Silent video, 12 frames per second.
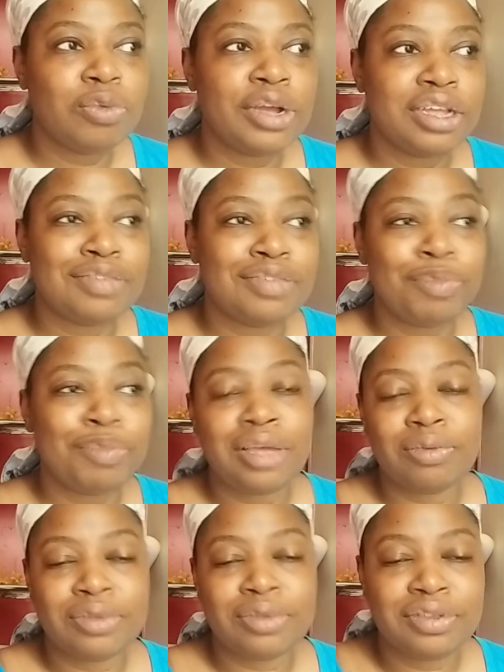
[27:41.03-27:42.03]
whereas
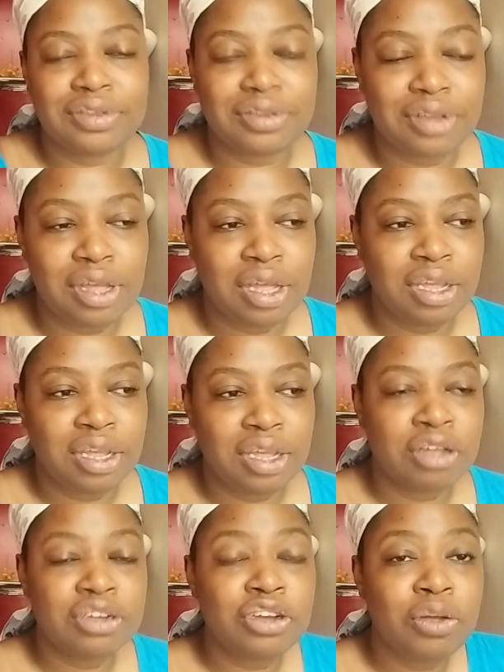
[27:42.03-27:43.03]
Pet was a
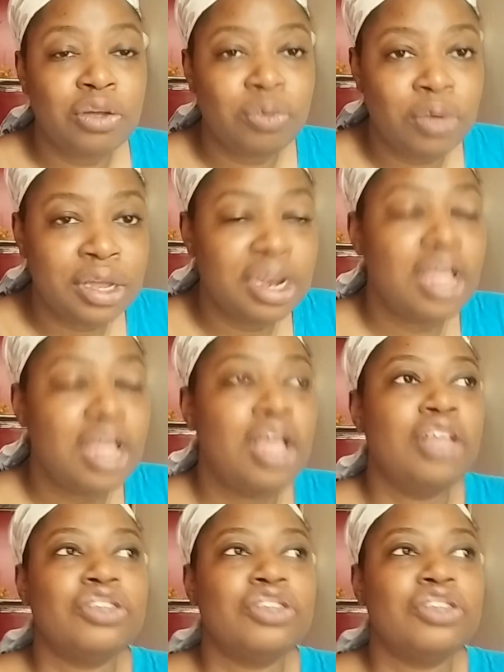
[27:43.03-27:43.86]
young adult one.